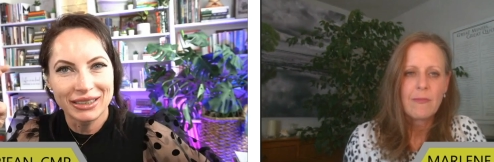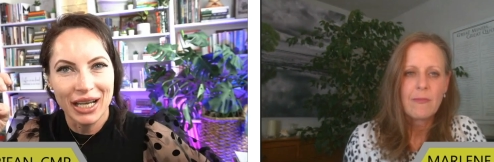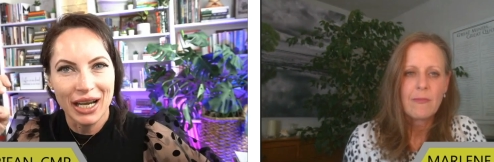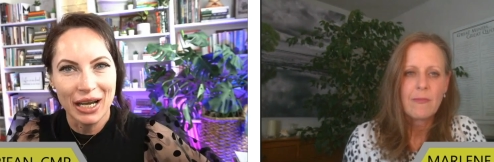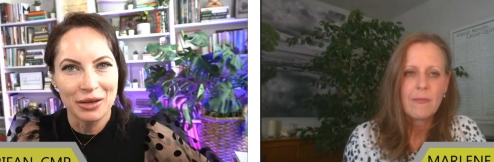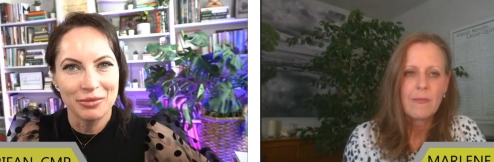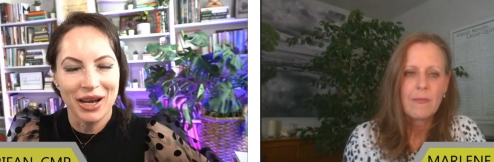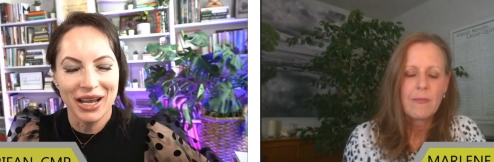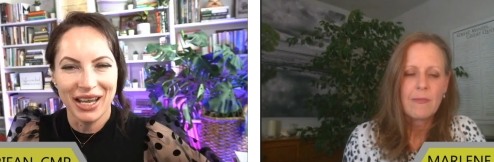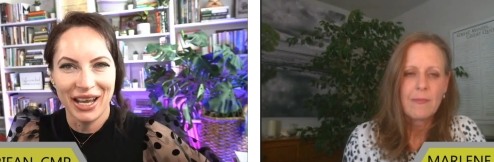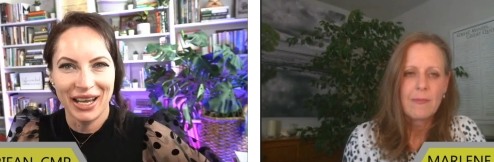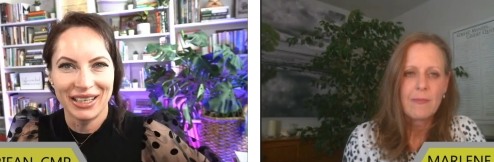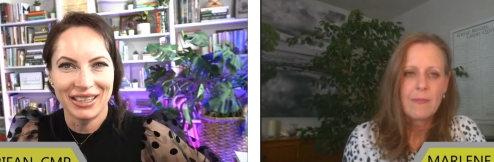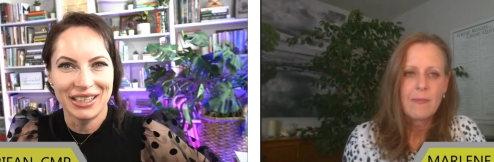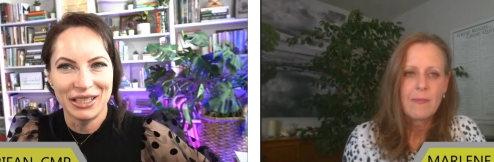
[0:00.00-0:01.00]
Speaker 1: time I
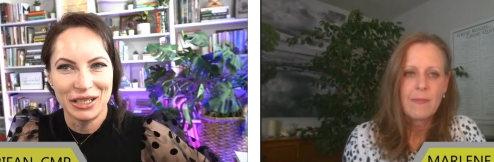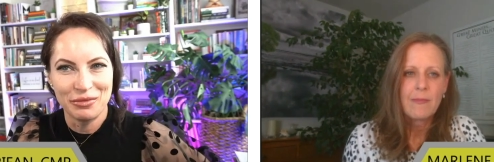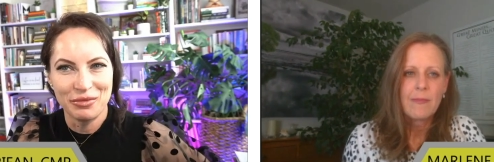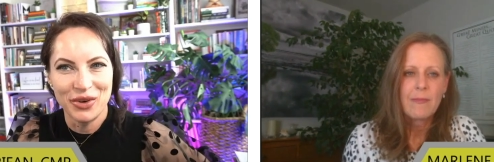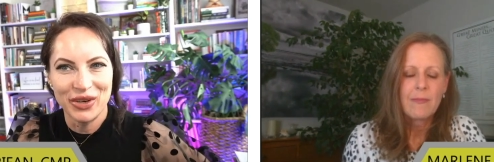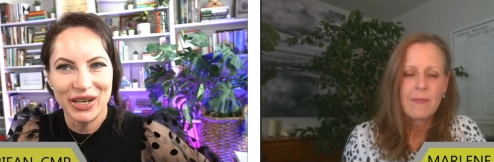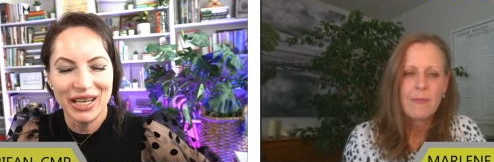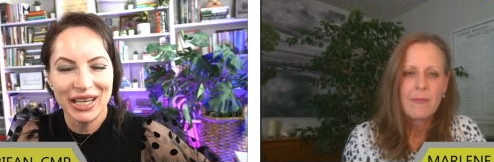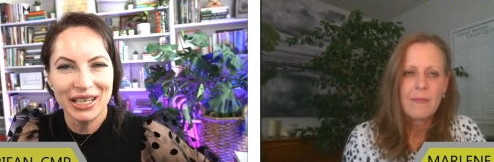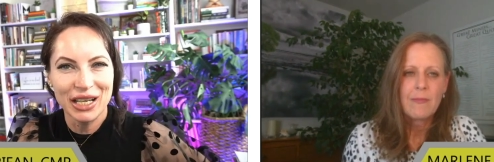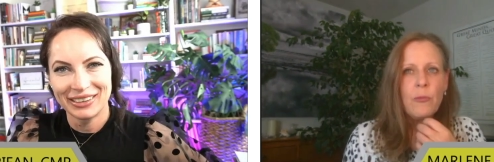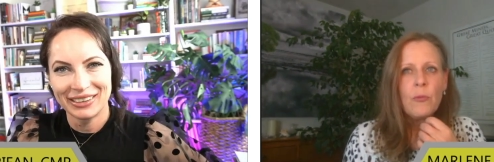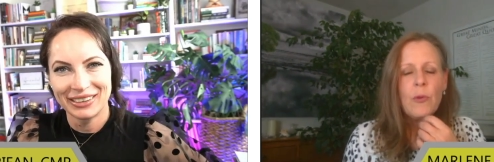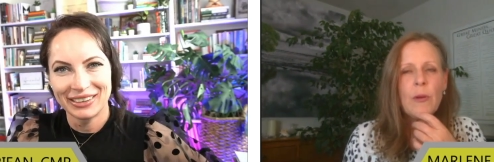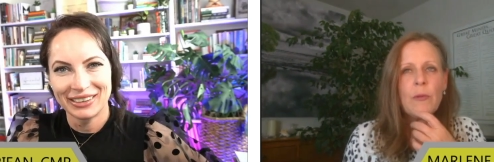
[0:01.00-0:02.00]
had in the morning.
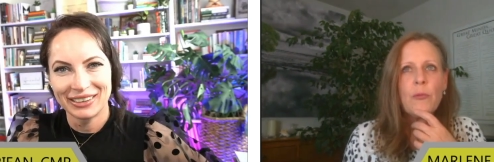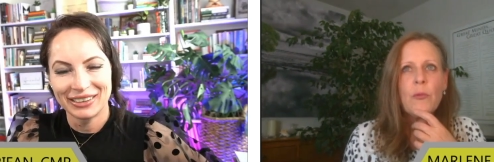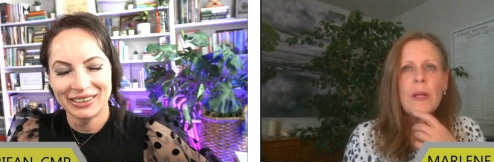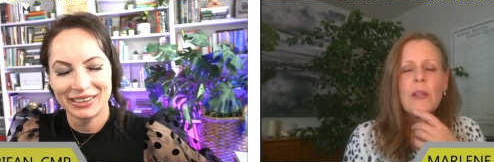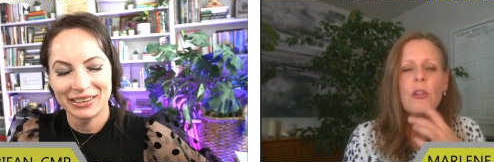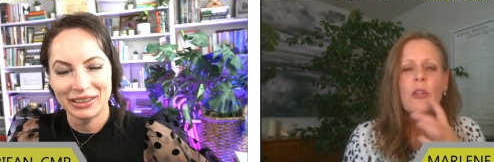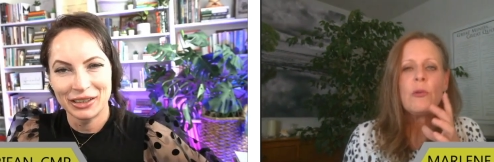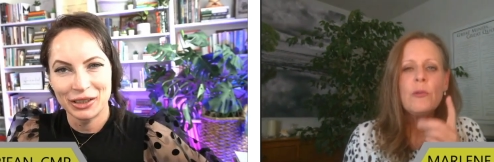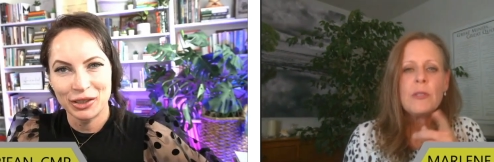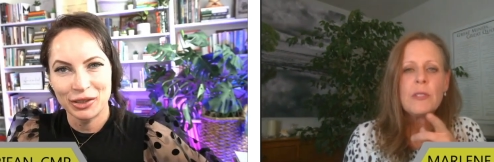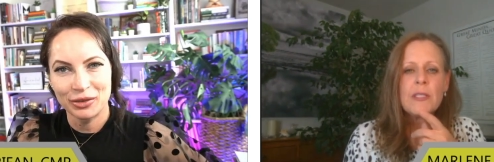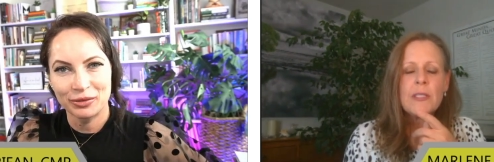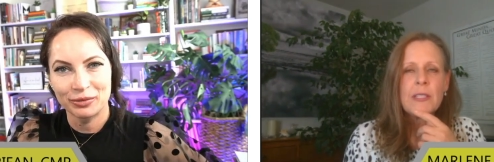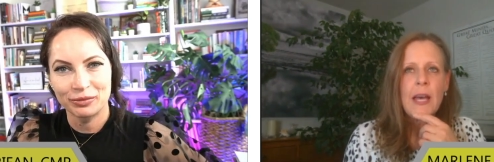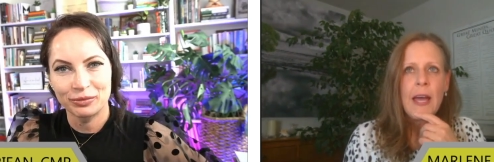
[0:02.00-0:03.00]
Speaker 2: If we lose
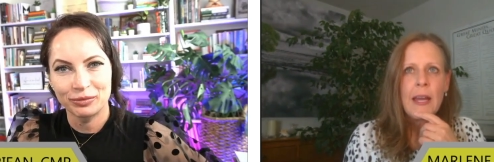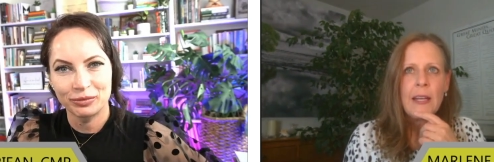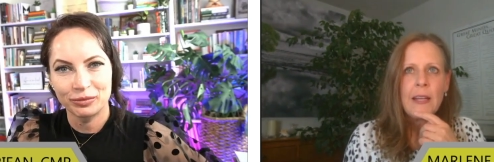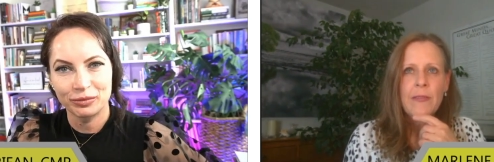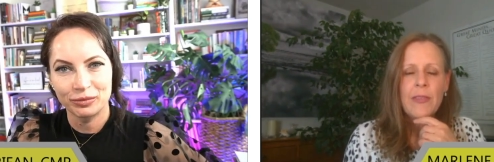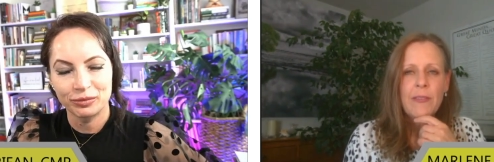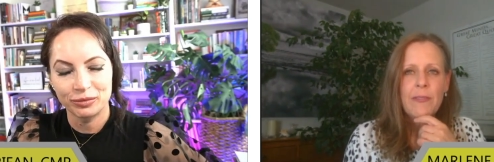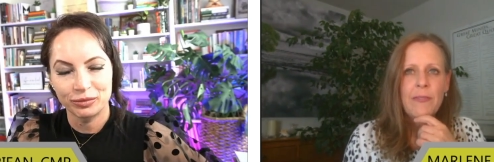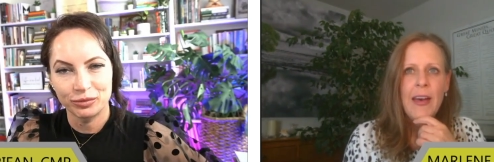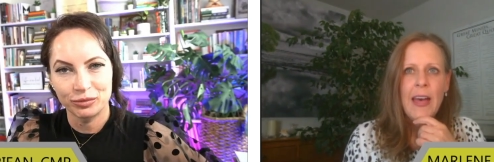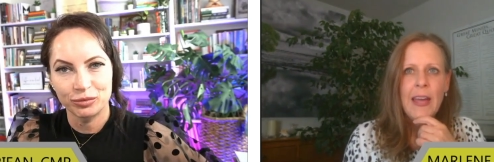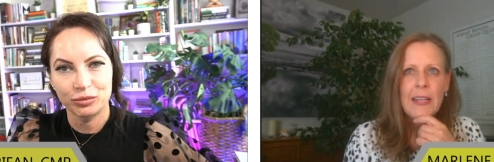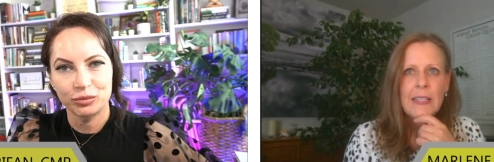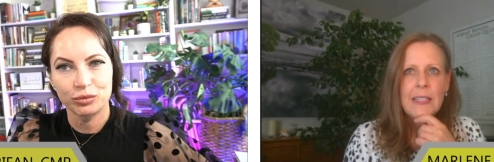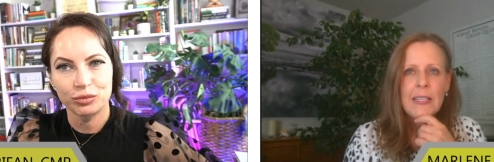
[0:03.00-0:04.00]
sight of the
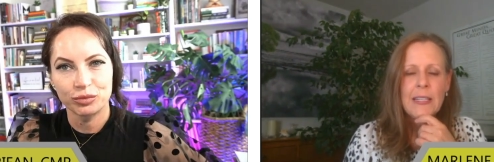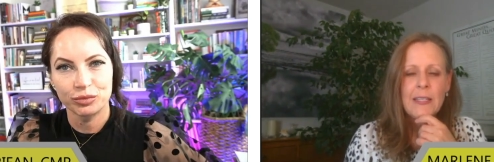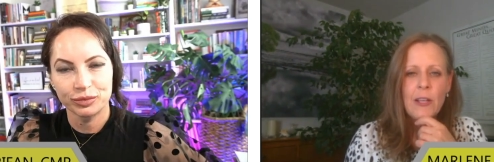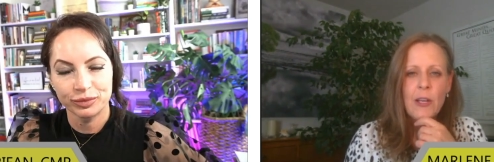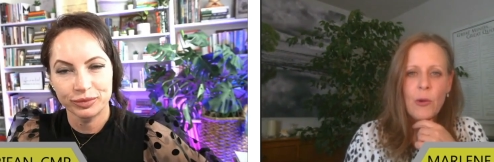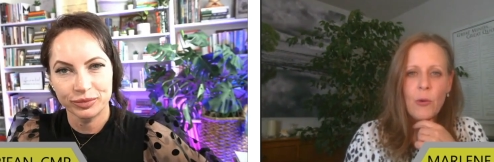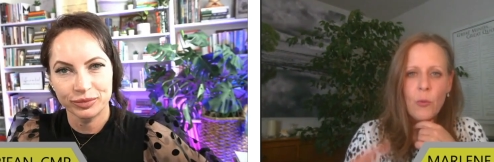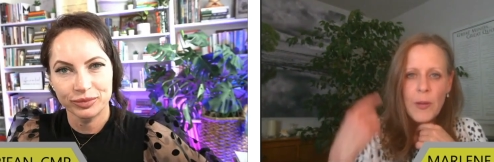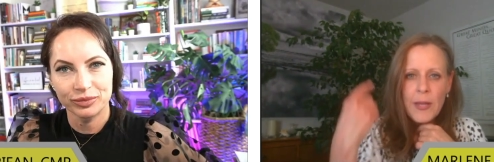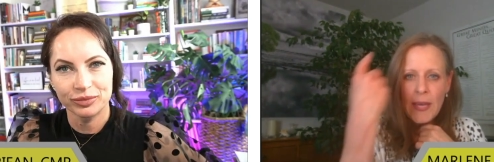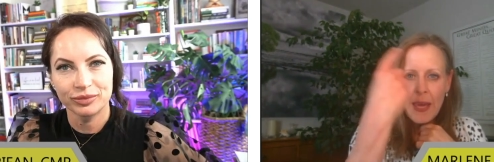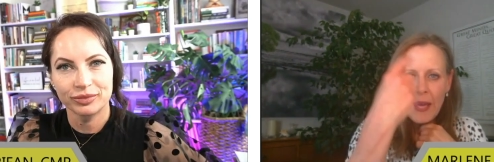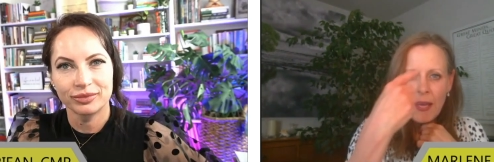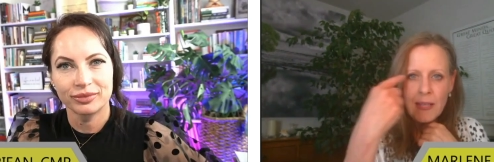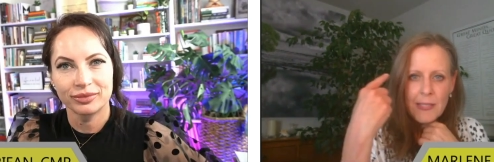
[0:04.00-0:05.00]
fact that we
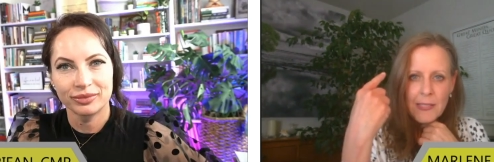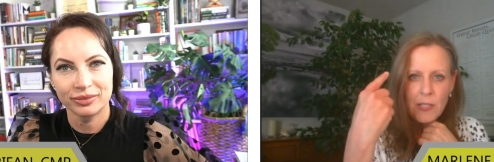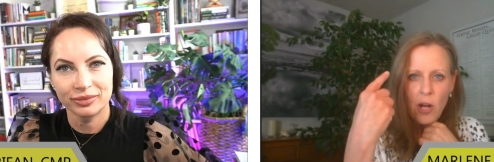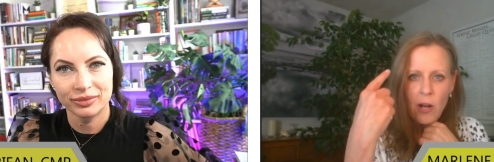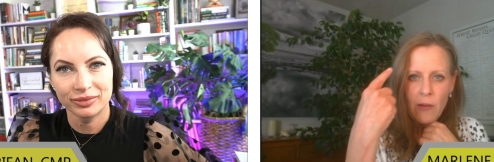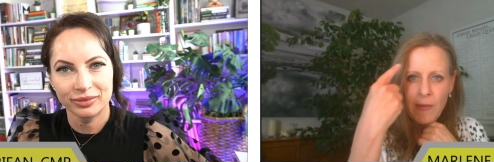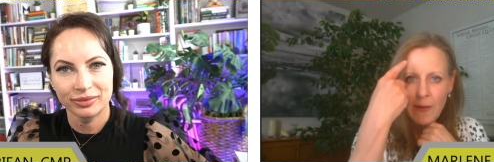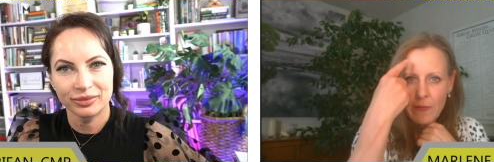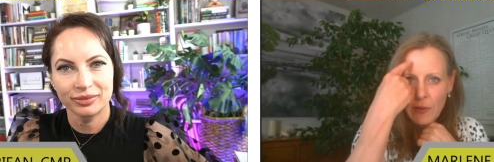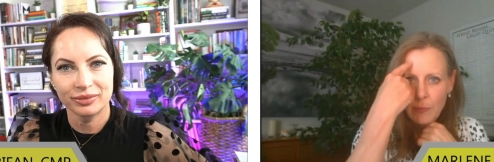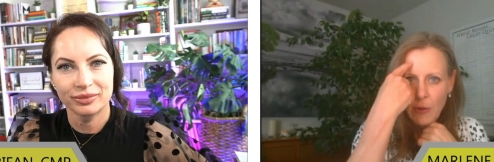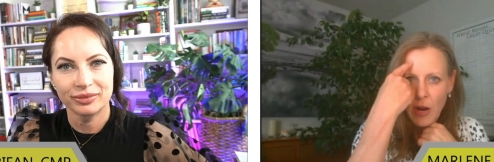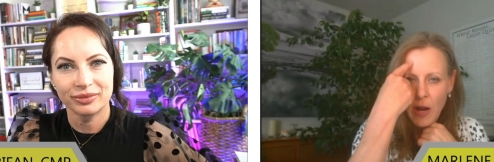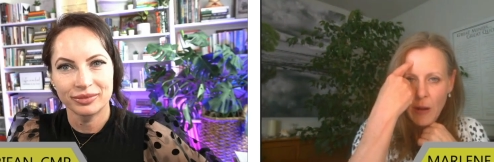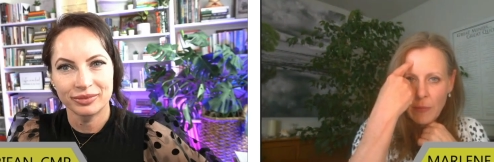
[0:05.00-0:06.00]
can't solve every
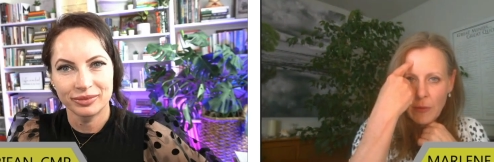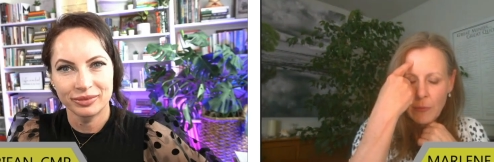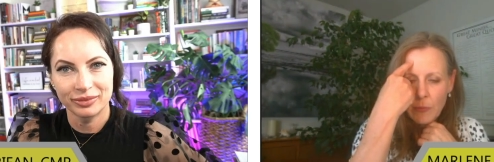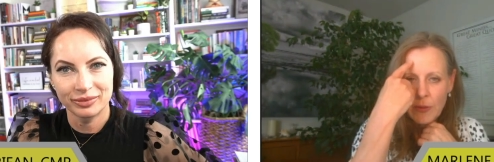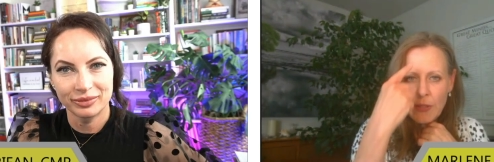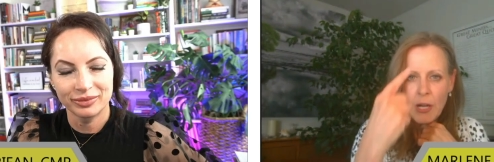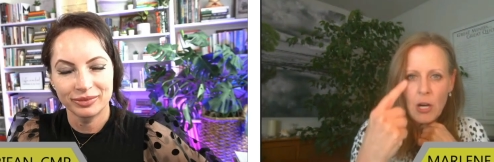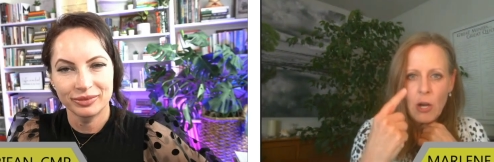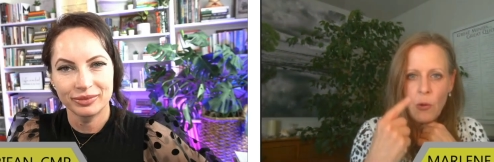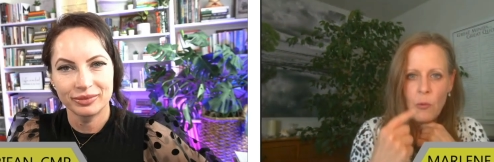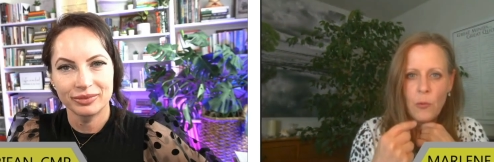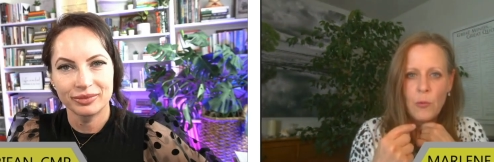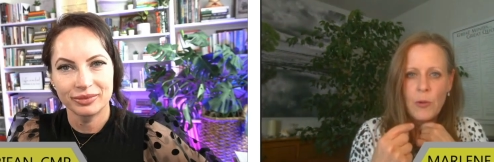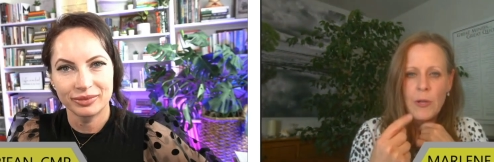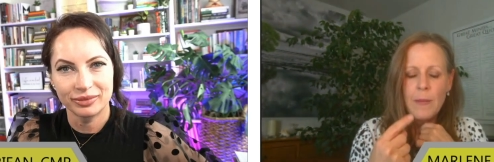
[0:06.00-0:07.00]
problem with our own